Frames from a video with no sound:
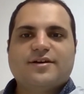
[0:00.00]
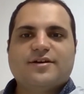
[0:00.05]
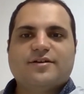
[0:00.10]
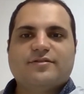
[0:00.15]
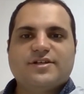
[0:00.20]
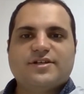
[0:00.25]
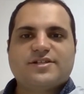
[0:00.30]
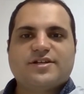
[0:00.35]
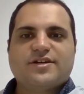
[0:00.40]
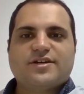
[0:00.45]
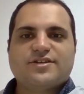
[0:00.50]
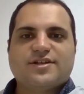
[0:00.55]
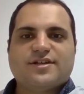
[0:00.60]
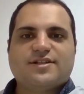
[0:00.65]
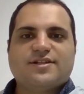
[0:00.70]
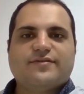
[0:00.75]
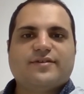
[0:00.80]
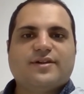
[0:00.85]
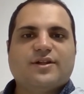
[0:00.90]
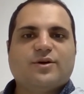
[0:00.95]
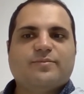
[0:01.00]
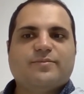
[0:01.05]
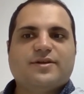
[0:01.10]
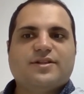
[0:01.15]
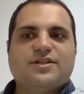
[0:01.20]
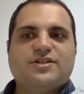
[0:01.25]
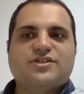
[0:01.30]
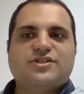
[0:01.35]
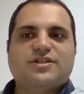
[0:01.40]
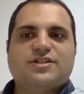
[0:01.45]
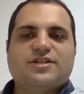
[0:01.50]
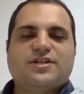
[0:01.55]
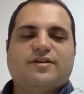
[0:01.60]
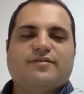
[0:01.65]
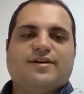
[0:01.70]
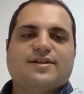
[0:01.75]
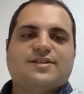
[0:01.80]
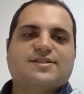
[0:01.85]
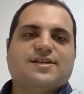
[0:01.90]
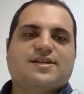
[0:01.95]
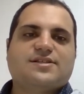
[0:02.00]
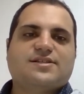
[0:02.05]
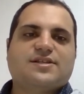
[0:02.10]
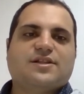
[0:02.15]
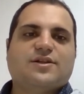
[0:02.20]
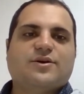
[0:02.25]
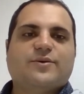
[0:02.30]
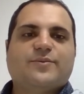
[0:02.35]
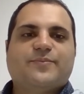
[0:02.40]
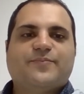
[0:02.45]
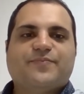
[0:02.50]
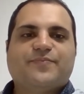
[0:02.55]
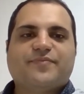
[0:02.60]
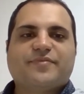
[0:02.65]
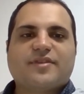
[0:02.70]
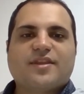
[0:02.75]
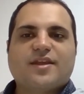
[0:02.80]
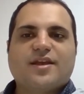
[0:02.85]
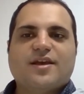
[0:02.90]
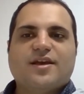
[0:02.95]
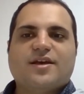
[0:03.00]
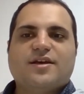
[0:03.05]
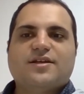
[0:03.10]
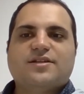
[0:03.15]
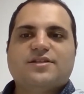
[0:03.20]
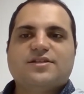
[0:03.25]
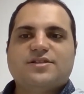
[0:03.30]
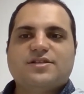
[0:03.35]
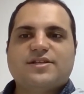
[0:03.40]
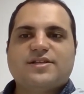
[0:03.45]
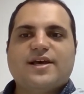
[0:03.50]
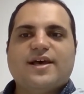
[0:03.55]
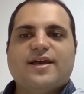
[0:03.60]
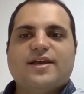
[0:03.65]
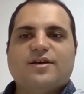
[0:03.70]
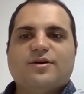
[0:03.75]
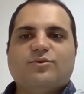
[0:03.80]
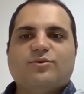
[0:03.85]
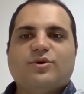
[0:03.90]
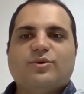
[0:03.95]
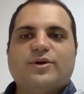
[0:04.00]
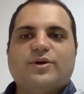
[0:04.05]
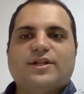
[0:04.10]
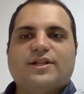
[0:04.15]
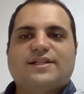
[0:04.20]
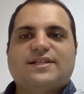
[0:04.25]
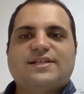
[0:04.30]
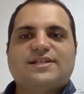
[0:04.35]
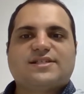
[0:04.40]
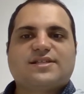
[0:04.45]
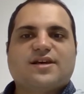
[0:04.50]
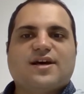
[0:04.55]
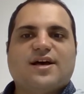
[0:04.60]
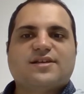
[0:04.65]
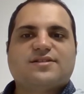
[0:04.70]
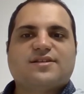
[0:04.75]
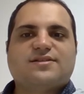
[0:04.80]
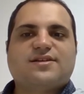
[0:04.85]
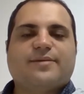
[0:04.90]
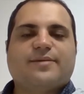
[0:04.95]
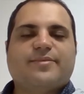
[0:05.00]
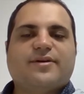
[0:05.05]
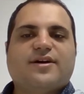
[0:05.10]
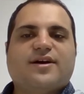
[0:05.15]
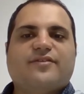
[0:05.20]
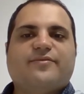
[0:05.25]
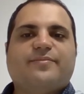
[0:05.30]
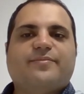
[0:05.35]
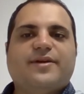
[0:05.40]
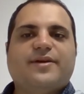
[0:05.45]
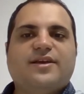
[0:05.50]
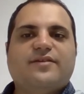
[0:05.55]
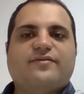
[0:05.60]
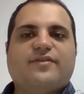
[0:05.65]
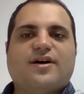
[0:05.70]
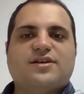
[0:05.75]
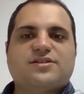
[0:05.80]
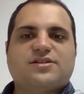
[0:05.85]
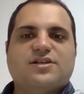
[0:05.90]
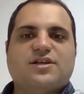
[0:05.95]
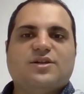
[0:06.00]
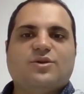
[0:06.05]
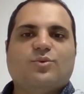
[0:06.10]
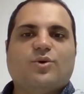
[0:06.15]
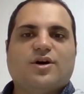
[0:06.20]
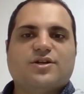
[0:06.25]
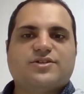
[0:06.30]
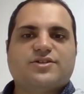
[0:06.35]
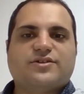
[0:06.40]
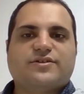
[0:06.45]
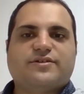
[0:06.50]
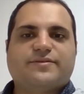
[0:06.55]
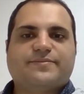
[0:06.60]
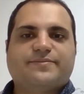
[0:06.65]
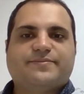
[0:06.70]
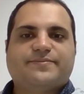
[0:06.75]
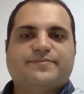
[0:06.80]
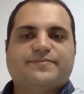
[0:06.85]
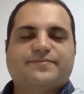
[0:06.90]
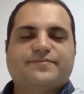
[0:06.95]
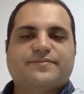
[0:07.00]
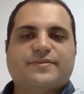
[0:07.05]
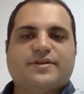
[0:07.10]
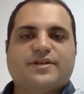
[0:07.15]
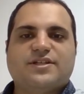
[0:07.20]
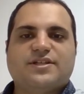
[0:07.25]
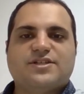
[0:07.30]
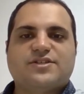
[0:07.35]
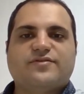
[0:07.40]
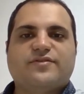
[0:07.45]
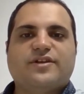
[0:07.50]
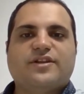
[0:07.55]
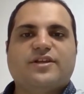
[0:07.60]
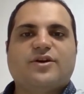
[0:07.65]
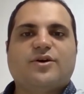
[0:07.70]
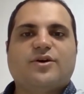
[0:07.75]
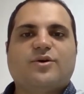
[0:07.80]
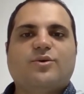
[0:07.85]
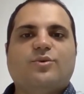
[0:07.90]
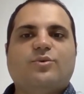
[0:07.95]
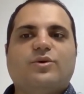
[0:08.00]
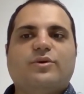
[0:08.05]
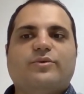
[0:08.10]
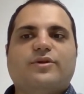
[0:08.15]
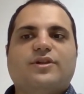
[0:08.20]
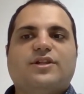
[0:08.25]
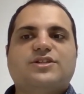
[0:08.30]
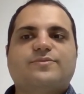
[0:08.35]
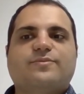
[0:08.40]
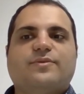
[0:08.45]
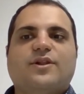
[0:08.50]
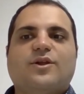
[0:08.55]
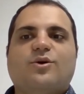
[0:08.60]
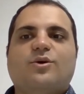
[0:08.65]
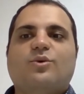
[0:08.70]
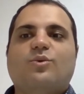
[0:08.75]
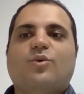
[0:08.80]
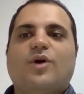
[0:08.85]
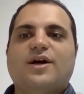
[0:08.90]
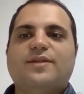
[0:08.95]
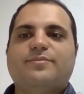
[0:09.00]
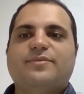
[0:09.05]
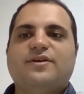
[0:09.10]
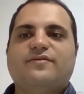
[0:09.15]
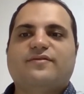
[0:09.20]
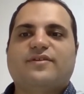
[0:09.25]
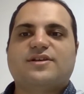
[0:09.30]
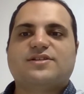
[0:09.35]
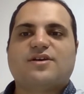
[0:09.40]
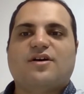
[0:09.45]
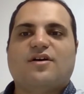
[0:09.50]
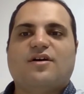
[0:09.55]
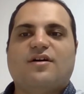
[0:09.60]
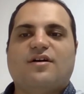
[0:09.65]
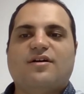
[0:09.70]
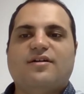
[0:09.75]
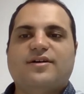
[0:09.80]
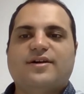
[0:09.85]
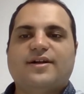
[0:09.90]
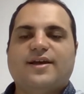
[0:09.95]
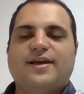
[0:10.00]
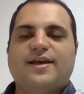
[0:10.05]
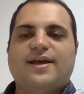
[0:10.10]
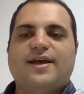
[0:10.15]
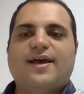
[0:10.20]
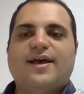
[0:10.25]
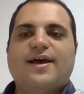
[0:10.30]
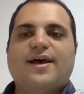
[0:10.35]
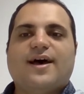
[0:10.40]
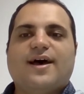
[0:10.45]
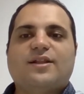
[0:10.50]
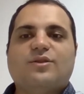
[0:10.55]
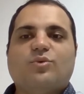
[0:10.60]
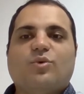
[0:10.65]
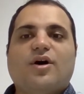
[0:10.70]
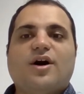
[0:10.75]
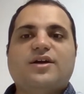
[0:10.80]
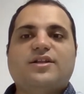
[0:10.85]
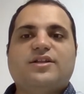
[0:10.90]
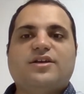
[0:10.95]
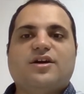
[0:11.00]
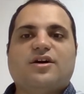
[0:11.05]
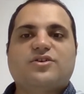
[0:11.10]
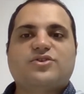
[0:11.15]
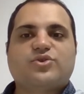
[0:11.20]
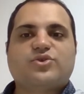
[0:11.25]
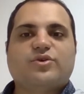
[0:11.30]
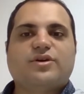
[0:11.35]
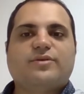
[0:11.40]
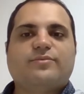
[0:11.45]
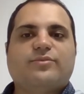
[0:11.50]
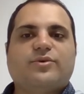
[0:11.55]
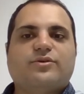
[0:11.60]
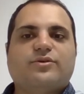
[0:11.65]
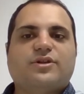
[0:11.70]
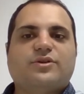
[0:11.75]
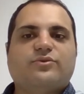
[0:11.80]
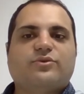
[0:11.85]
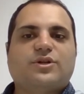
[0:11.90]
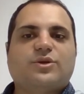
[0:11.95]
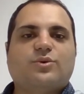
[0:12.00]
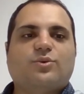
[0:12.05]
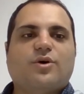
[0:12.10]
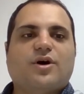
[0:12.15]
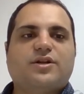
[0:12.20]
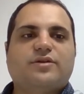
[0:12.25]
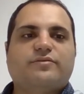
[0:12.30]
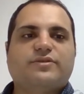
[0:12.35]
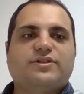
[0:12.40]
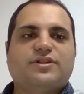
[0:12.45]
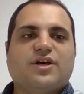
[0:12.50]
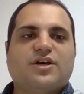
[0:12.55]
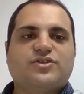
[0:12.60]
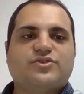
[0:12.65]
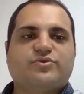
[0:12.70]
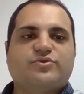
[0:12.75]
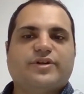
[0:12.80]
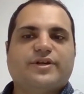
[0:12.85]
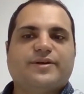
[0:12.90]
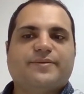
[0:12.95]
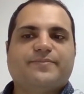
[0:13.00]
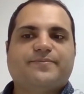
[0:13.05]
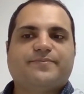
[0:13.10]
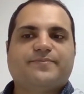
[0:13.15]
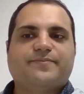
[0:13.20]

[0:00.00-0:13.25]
Research and Development Engineer at Sensilo. Today we will discuss the topic of PFAS in water. In this video we will explore what PFAS are and why they are so important for the water industry.